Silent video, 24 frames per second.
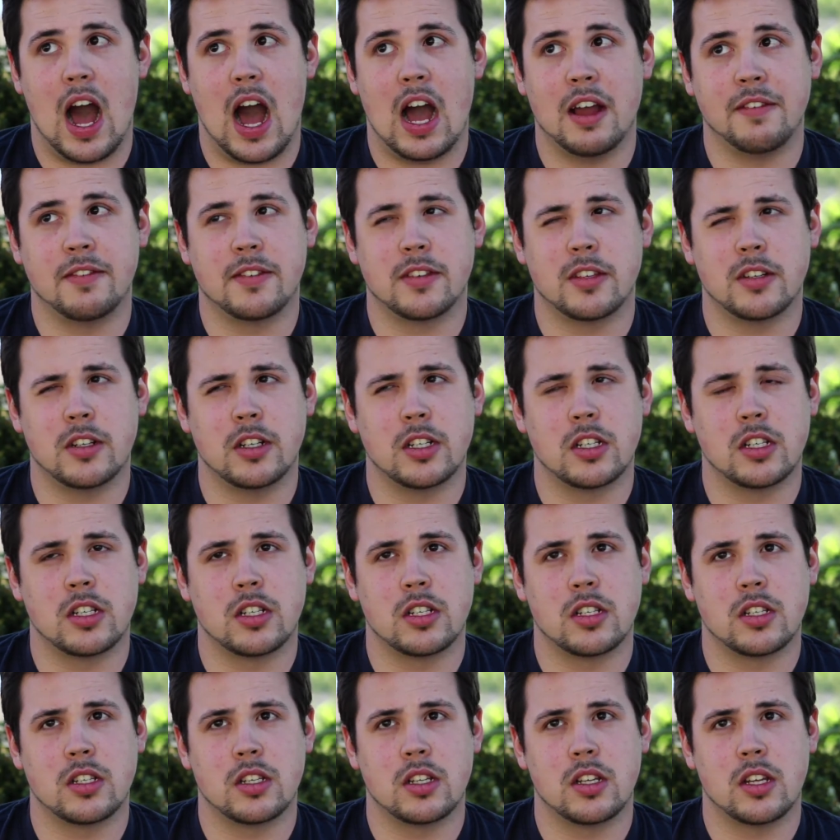I've
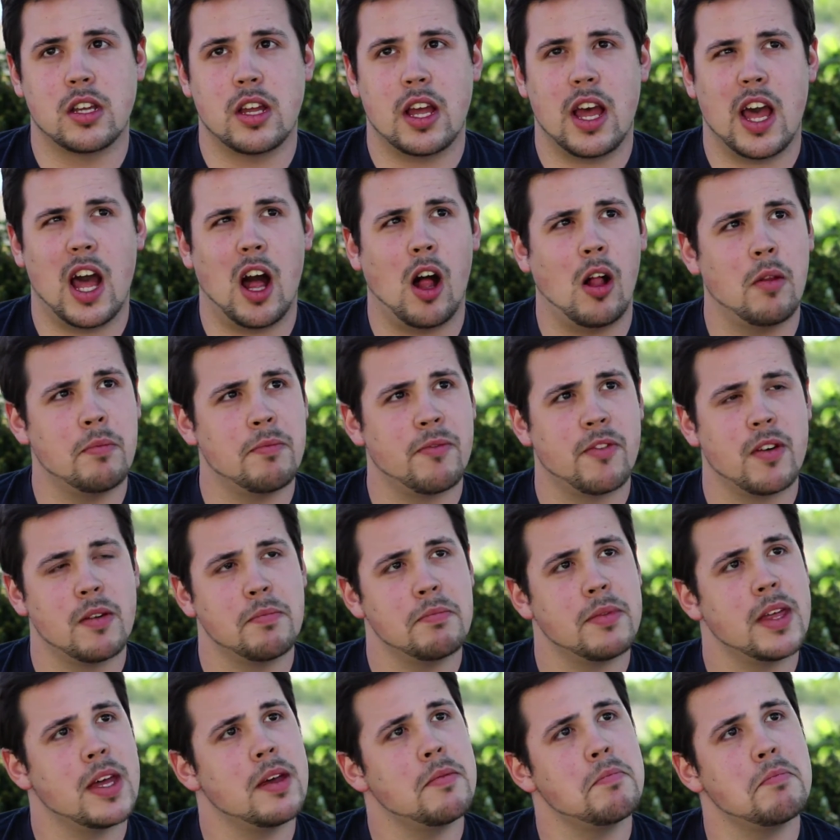searched help
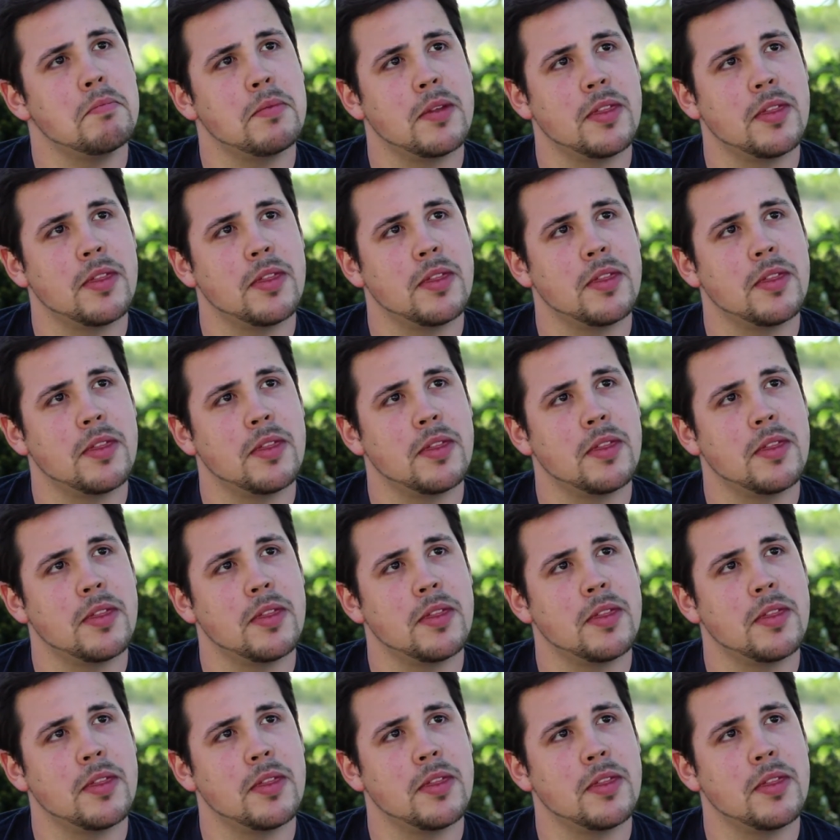from them,